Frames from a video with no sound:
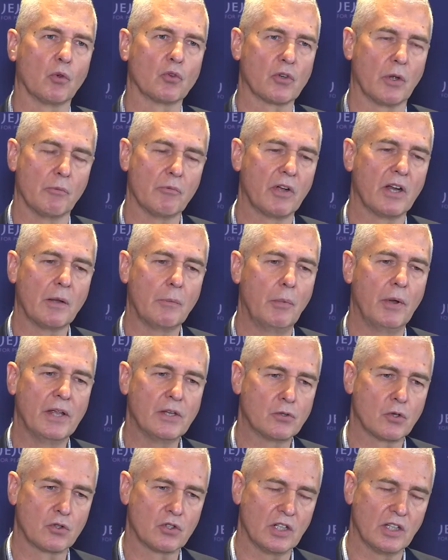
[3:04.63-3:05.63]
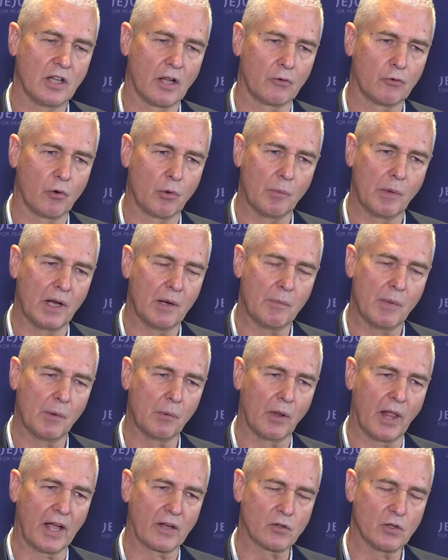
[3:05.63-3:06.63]
So I'm very pleased to see that for many
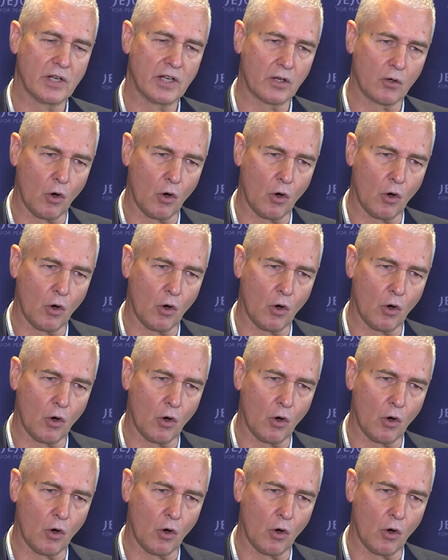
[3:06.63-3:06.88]
people actually